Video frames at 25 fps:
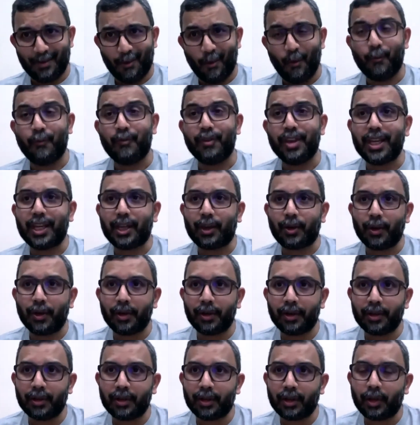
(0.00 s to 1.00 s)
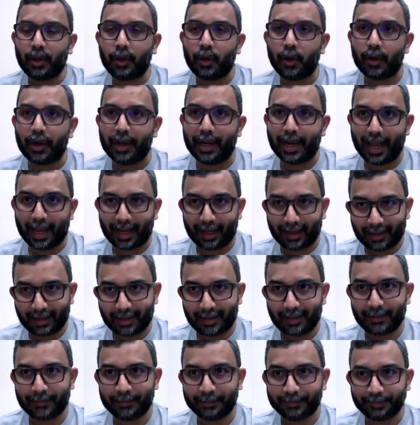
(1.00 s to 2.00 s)
VCon
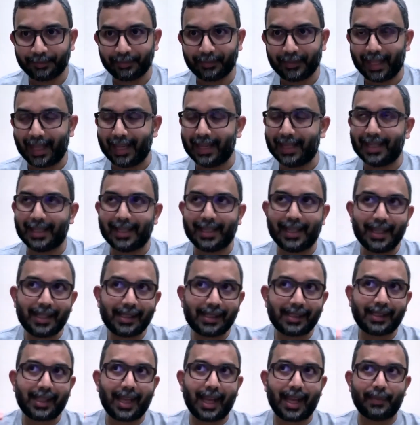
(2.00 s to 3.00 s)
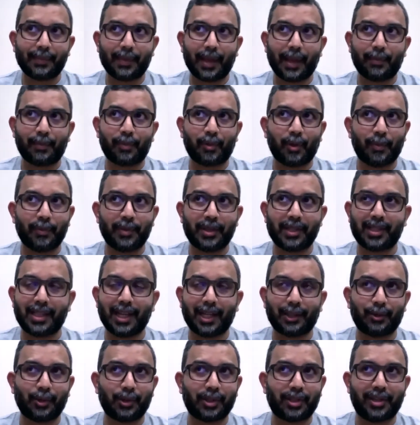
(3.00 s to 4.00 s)
Connect. And this time I promised
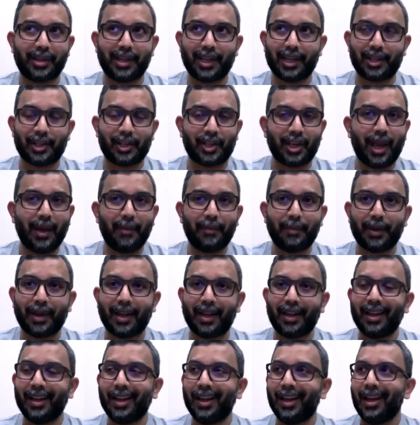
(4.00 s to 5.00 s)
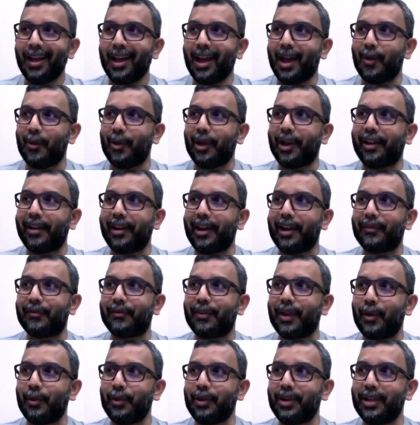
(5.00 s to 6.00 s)
Dato Sri and Japa, our great
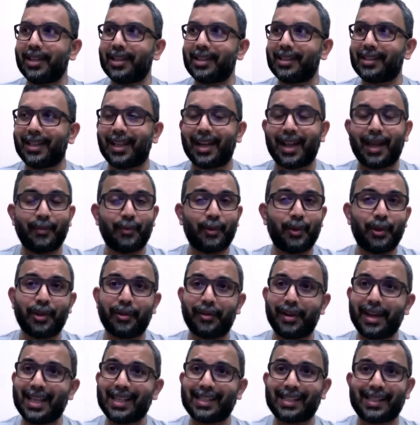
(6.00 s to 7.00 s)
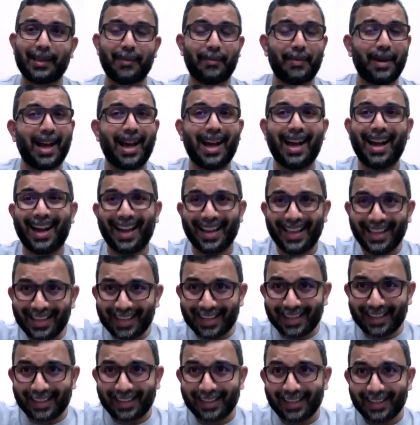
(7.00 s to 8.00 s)
founders, that I'm going to raise the bar
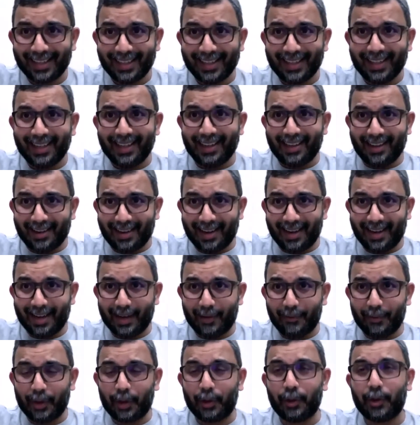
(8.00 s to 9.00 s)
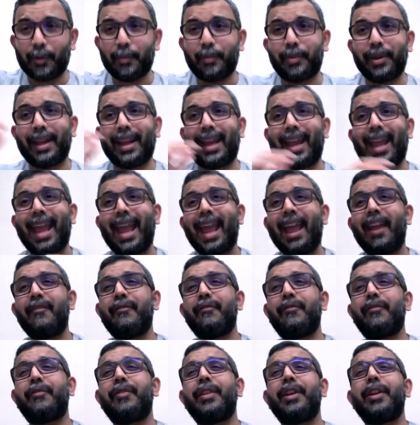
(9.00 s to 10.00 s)
higher. All right. And we're going to break
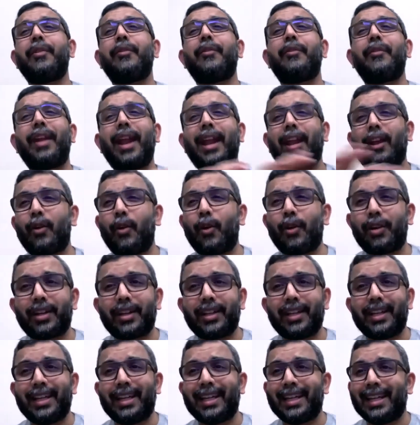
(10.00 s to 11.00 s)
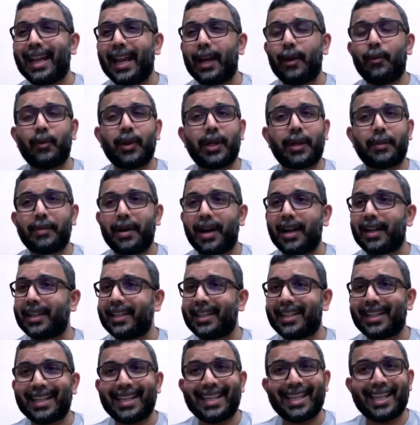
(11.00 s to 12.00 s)
every record in network
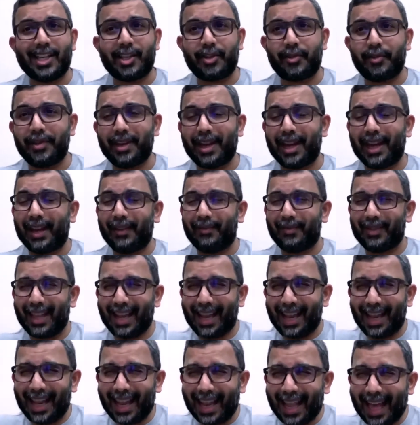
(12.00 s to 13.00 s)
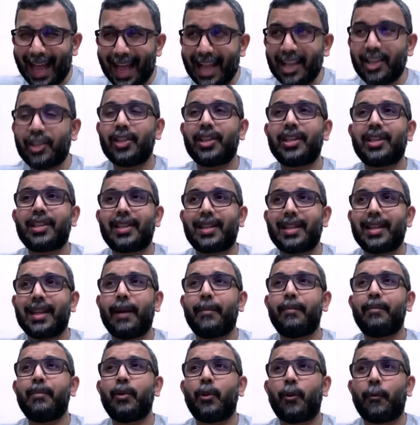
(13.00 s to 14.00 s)
marketing history and have the largest
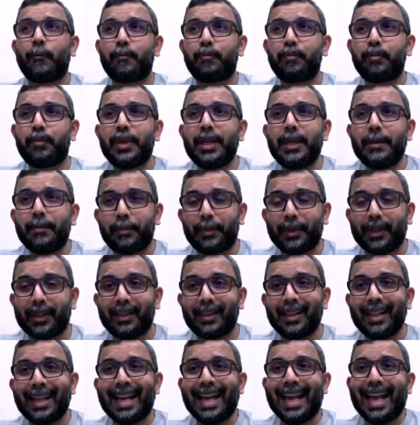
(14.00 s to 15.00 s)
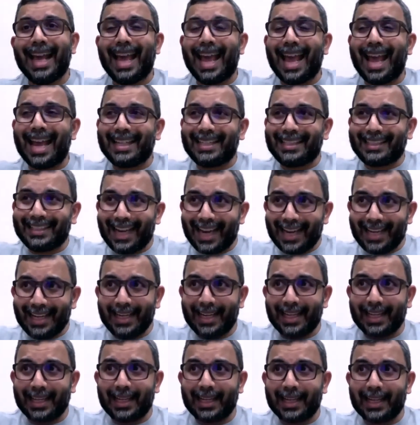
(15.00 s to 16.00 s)
number of people
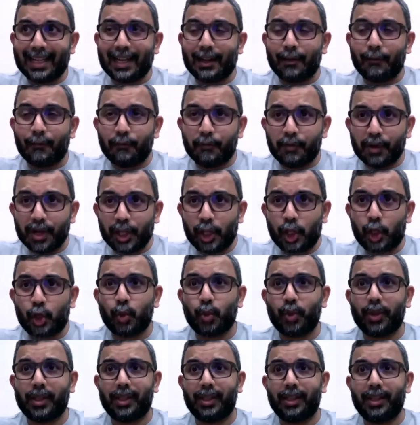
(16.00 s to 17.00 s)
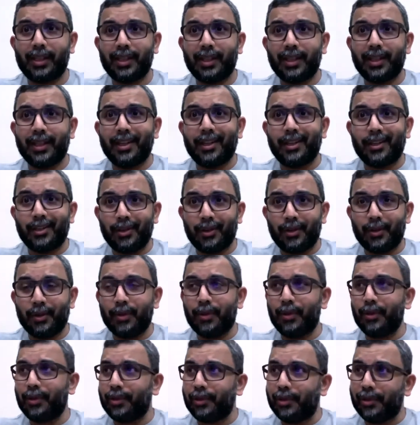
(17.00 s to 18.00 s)
attending a virtual,
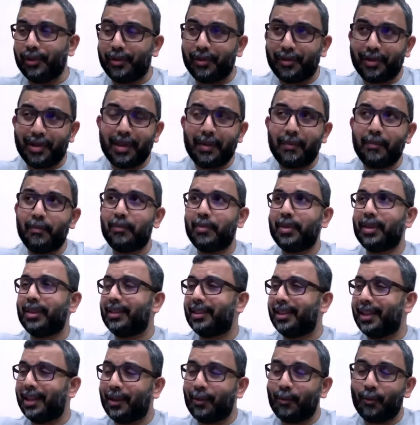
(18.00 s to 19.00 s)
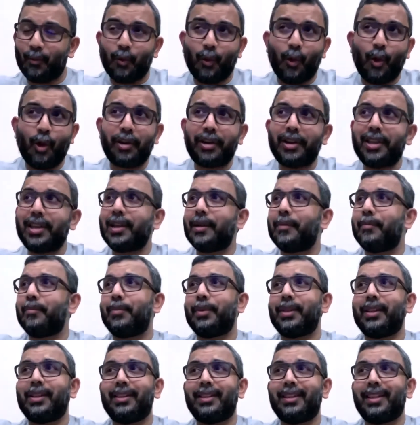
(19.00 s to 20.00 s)
dream building, warrior
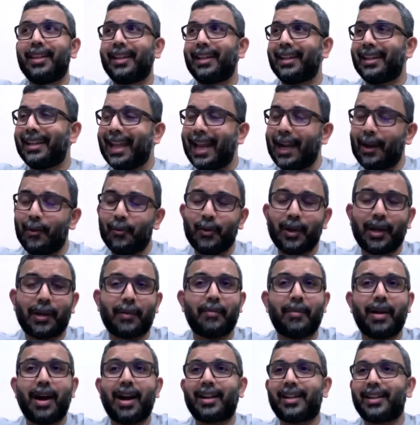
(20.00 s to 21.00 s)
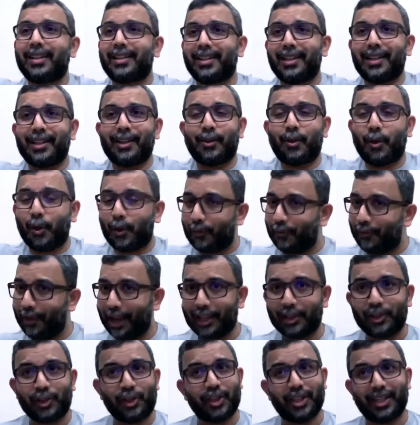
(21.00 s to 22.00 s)
building, network marketing
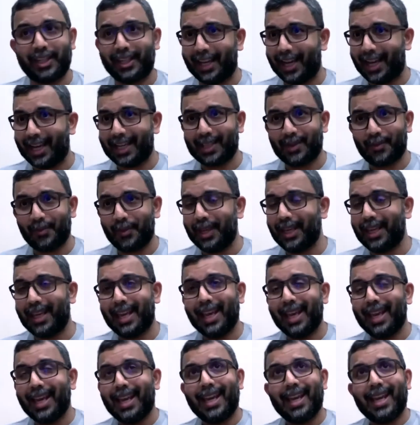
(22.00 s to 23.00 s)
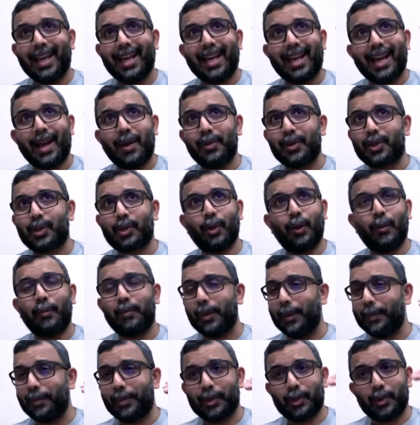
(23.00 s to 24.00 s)
convention, guys. Our sole
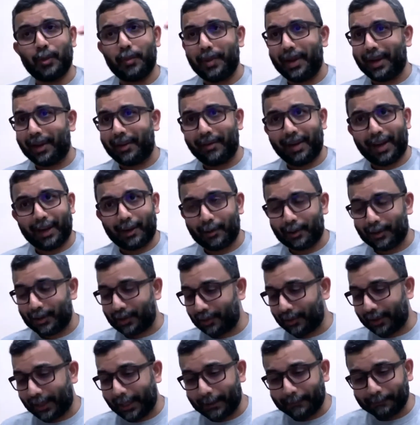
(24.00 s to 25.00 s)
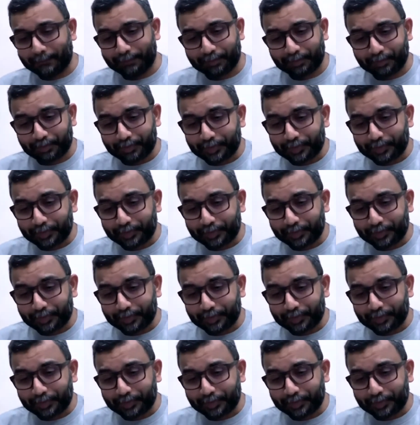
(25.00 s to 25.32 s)
purpose to break records. Okay.